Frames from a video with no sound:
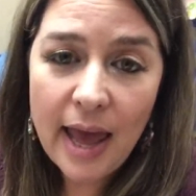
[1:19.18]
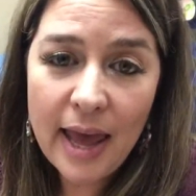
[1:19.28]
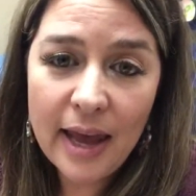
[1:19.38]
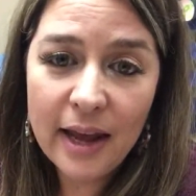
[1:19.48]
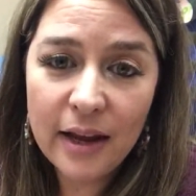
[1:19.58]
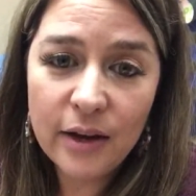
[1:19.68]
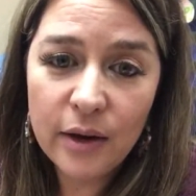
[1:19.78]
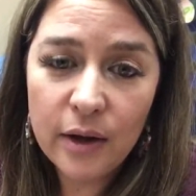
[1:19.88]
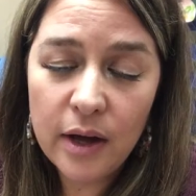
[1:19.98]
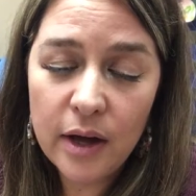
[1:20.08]

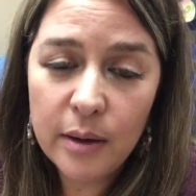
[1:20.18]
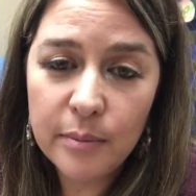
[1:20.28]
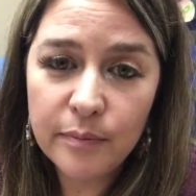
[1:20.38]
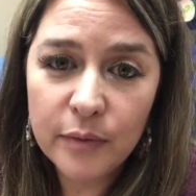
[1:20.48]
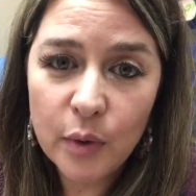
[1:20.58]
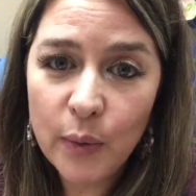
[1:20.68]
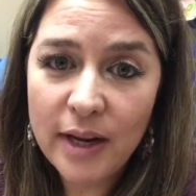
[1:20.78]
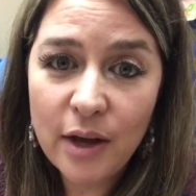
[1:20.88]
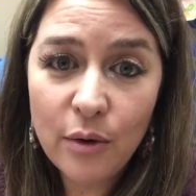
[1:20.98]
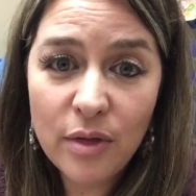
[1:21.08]
And we
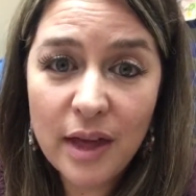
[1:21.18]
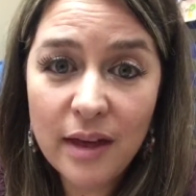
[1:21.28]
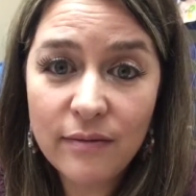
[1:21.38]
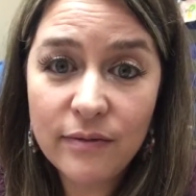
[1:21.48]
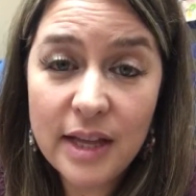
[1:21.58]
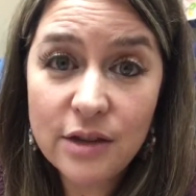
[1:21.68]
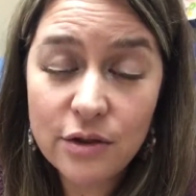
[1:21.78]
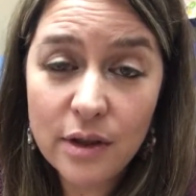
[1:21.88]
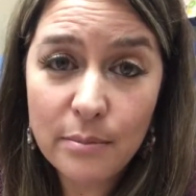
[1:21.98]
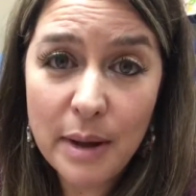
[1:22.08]
know that these
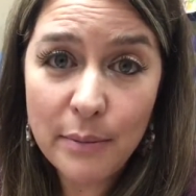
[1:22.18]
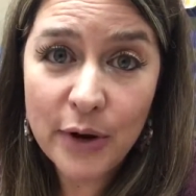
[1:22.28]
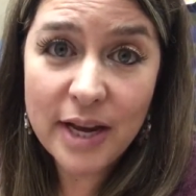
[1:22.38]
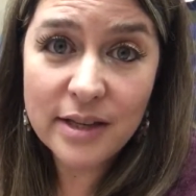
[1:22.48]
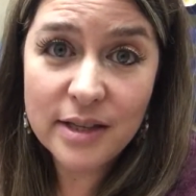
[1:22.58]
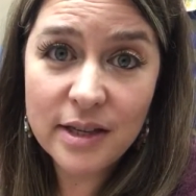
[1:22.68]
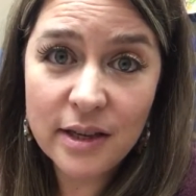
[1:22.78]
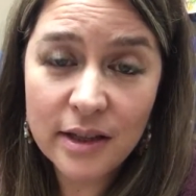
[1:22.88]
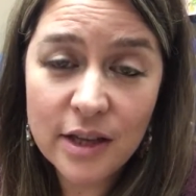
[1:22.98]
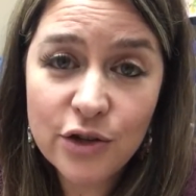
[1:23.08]
are the memories
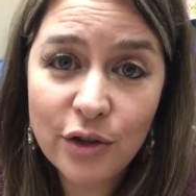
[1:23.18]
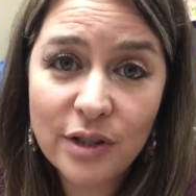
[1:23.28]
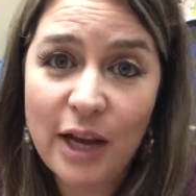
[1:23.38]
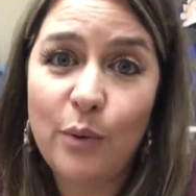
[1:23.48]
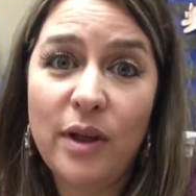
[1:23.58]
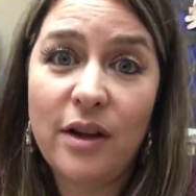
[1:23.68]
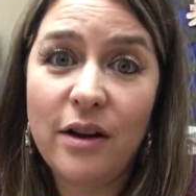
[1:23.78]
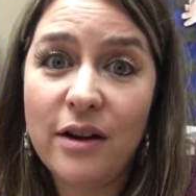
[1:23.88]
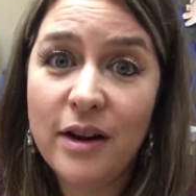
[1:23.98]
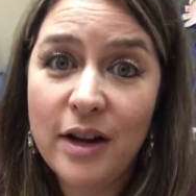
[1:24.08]
that she'll take with
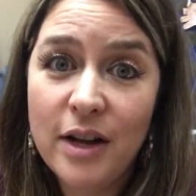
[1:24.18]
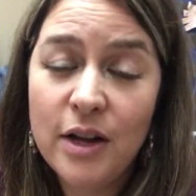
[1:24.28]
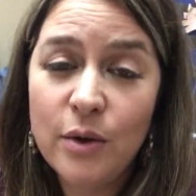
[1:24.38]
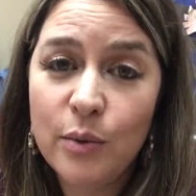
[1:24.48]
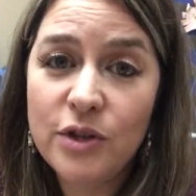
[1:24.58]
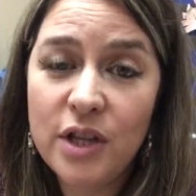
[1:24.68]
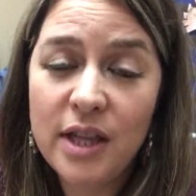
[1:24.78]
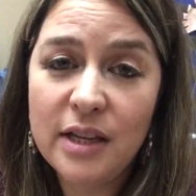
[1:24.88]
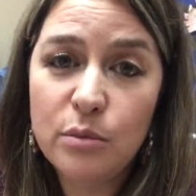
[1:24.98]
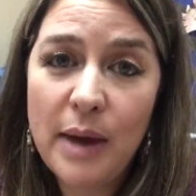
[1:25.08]
her when she
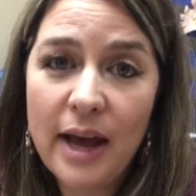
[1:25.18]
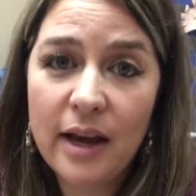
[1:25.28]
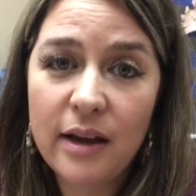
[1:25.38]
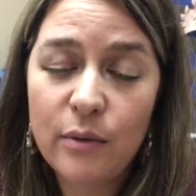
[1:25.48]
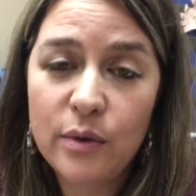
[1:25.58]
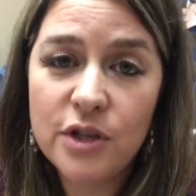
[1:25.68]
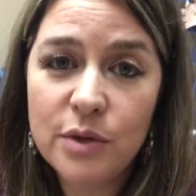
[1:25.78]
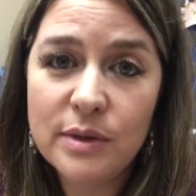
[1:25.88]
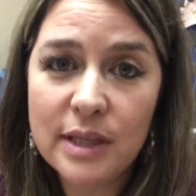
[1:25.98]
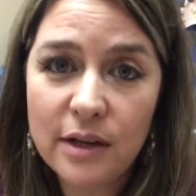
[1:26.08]
thinks back when
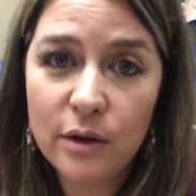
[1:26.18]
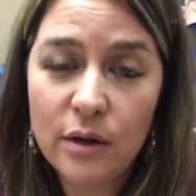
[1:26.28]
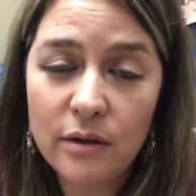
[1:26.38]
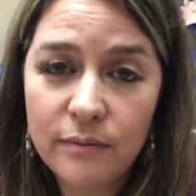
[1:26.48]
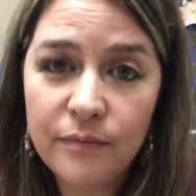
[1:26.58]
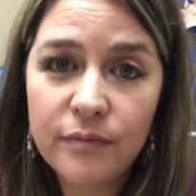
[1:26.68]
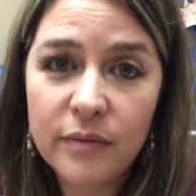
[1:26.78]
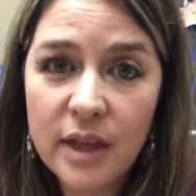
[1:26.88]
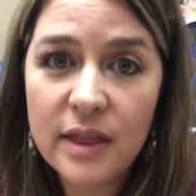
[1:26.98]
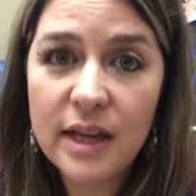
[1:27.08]
she was little,
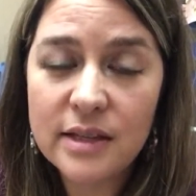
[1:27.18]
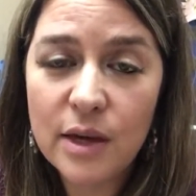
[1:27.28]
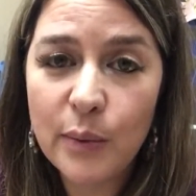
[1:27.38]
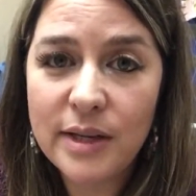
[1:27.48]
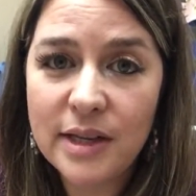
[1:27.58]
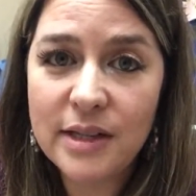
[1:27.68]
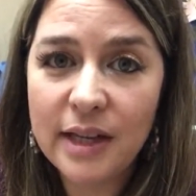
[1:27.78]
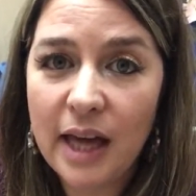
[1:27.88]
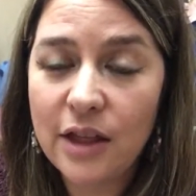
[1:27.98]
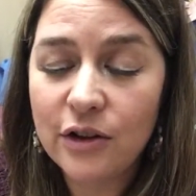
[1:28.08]
the things that we did
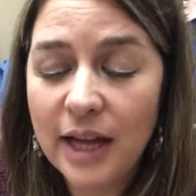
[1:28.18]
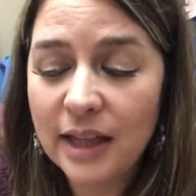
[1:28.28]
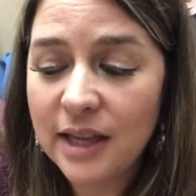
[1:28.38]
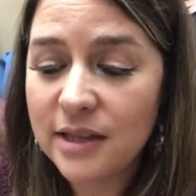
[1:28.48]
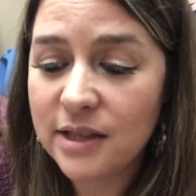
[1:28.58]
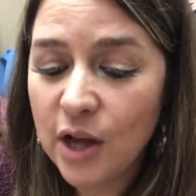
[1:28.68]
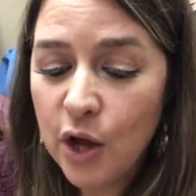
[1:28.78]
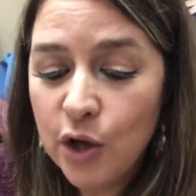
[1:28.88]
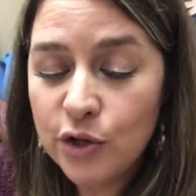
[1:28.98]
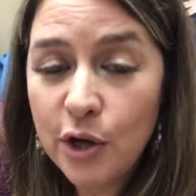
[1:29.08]
together like this.
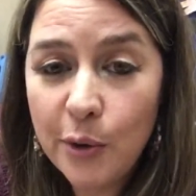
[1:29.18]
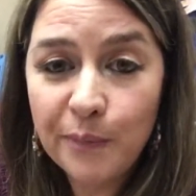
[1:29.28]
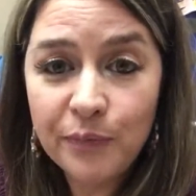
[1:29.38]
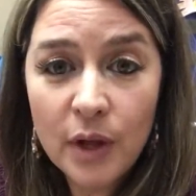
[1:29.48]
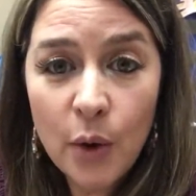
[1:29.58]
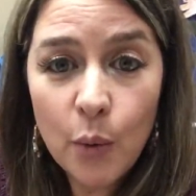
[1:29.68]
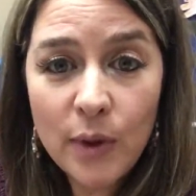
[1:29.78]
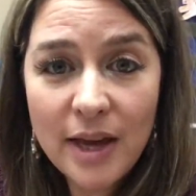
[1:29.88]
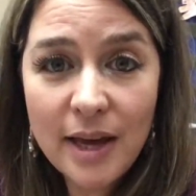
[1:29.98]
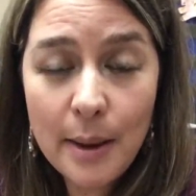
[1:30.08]
So
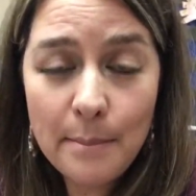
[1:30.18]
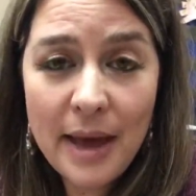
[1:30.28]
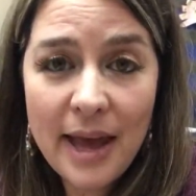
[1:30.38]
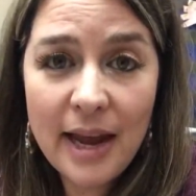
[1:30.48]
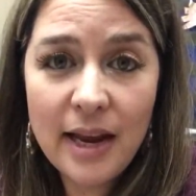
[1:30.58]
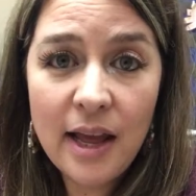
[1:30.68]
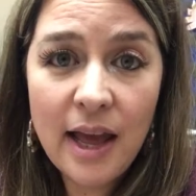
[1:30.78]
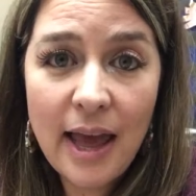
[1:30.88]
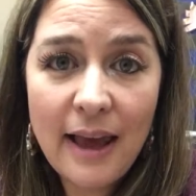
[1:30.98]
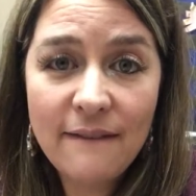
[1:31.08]
we made
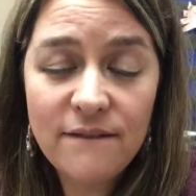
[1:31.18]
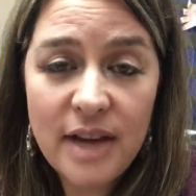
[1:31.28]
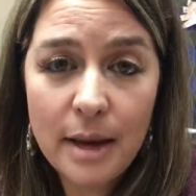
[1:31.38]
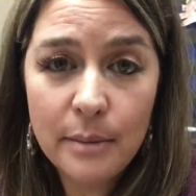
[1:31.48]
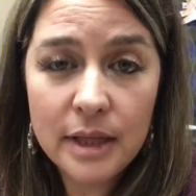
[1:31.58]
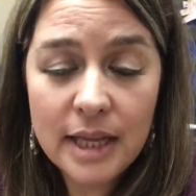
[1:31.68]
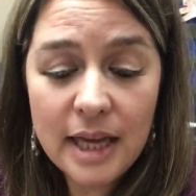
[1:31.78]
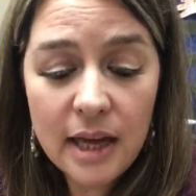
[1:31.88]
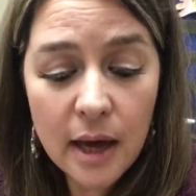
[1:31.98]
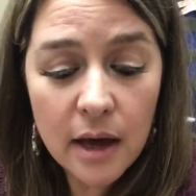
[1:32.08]
a
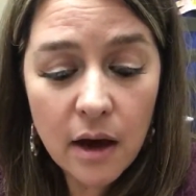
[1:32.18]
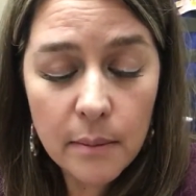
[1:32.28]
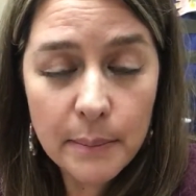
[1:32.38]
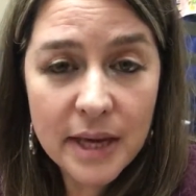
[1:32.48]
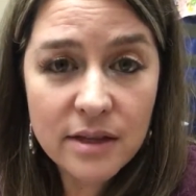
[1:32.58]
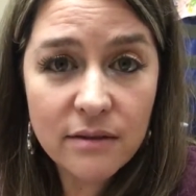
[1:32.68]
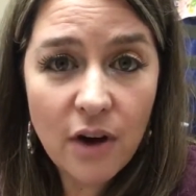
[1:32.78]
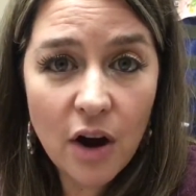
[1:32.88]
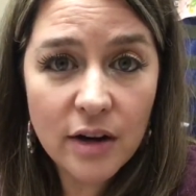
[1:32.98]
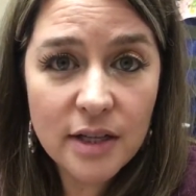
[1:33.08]
family piece of
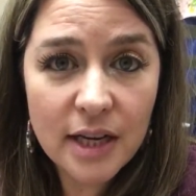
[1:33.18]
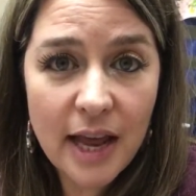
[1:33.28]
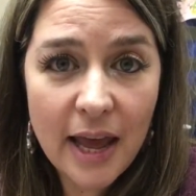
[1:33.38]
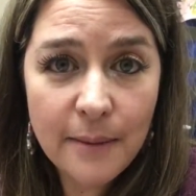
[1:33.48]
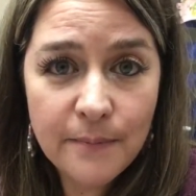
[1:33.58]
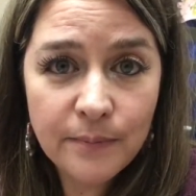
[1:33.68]
art today.